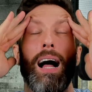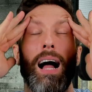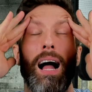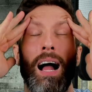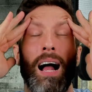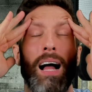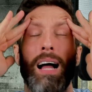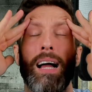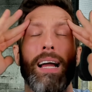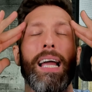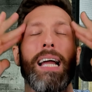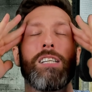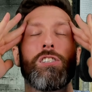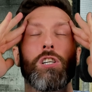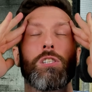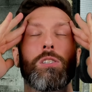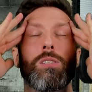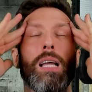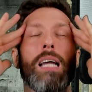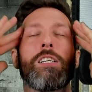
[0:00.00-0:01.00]
ah, it
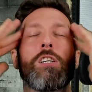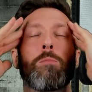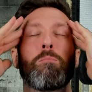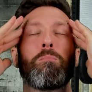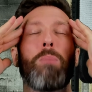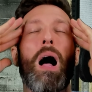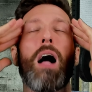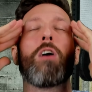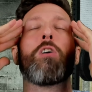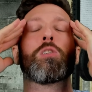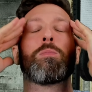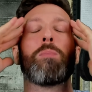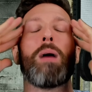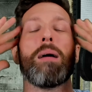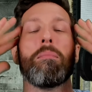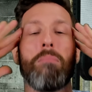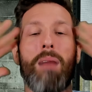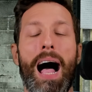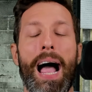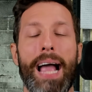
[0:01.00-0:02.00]
just it just boggles my
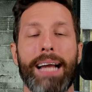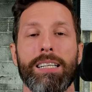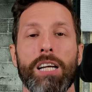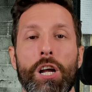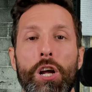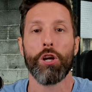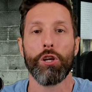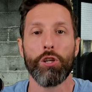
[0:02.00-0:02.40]
mind.